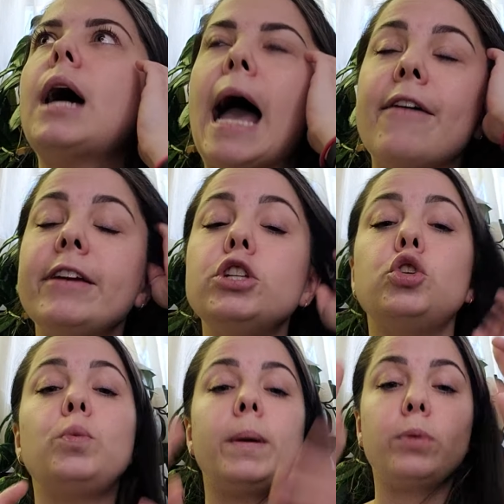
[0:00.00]
having
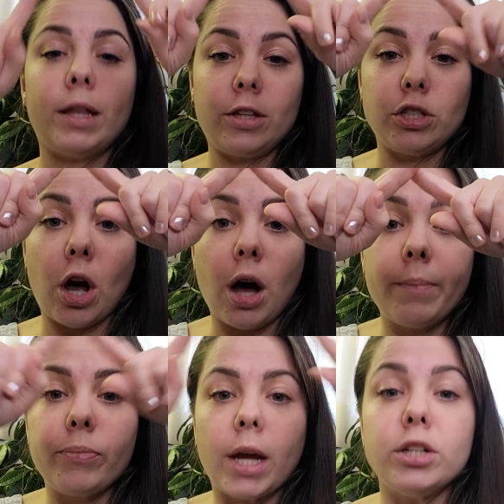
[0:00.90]
two people at the top,
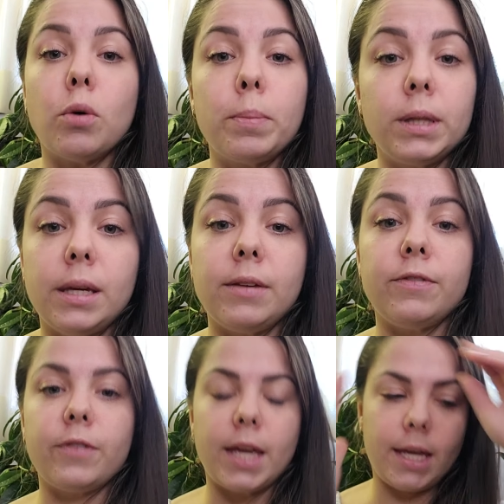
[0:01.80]
I don't
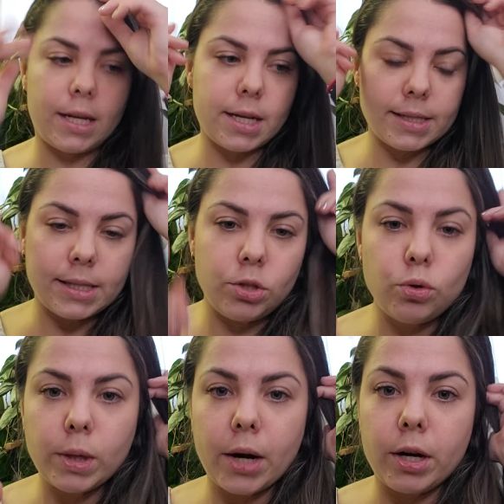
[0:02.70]
believe in
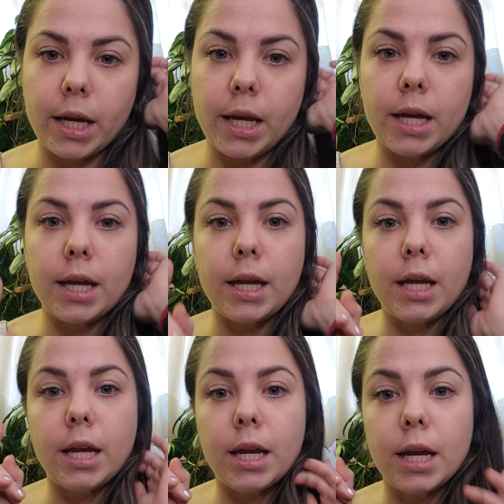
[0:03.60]
singularity
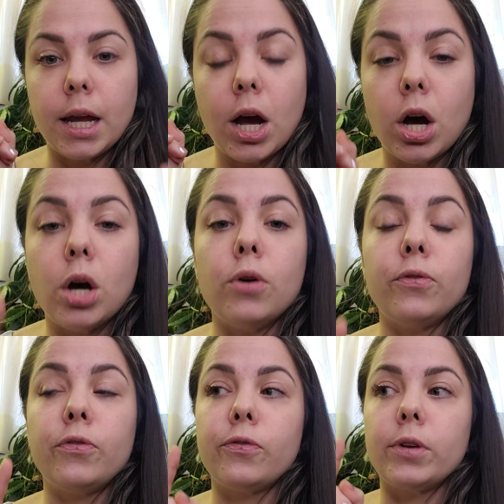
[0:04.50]

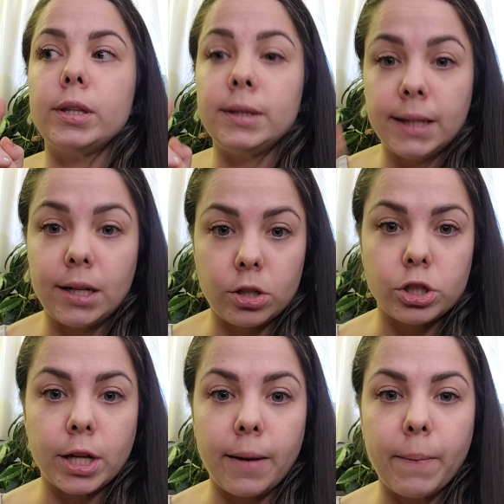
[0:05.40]
of
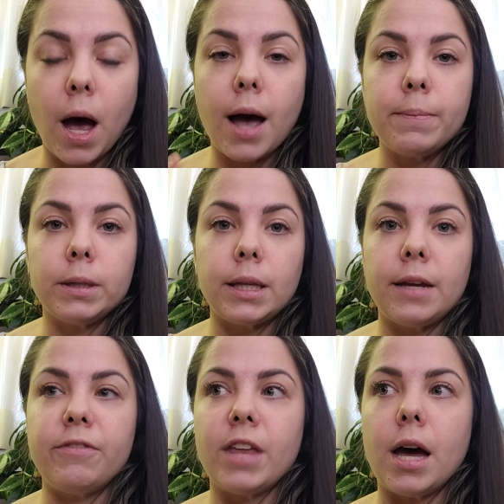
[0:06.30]
leadership. I
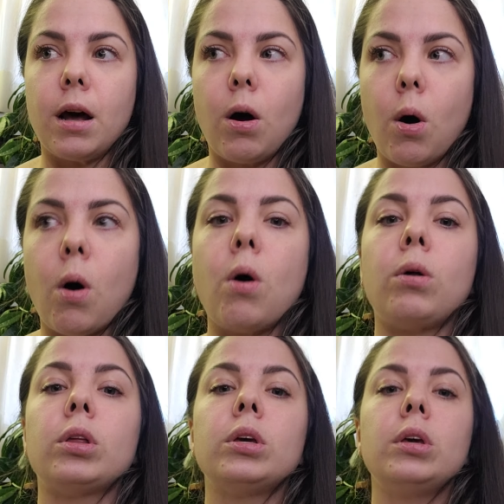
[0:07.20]
believe that
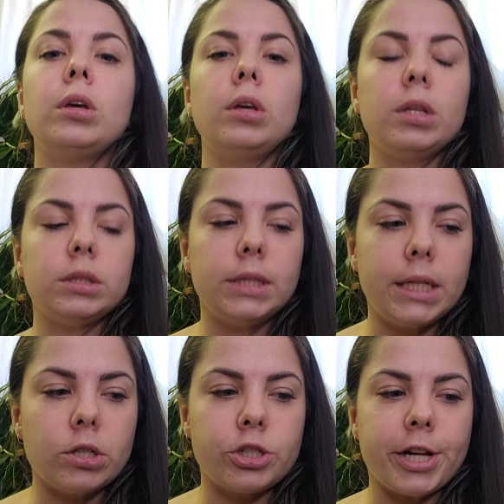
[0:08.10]
all
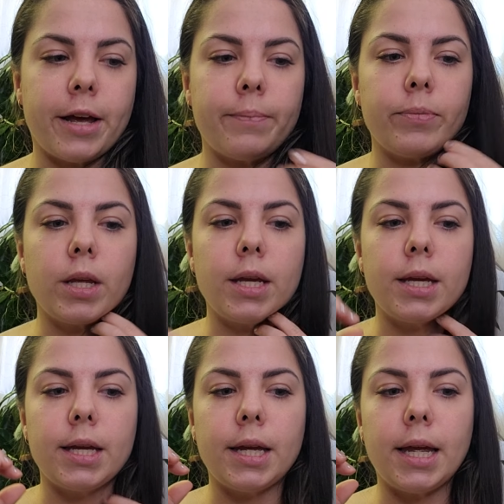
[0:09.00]
leadership
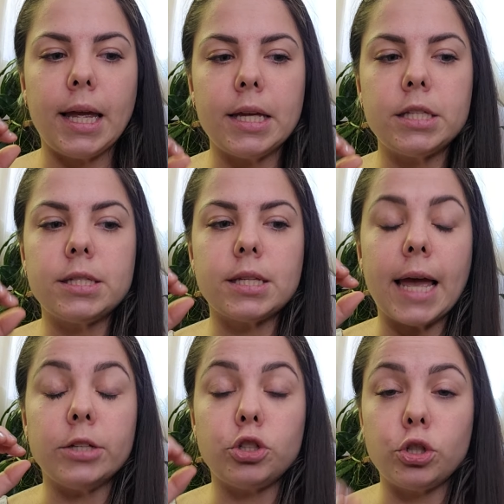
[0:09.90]
is
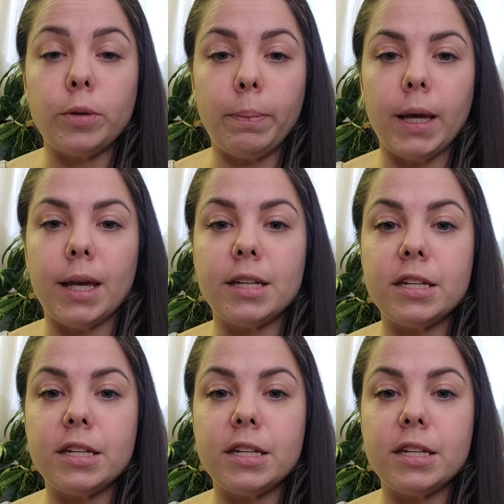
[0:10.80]
and should be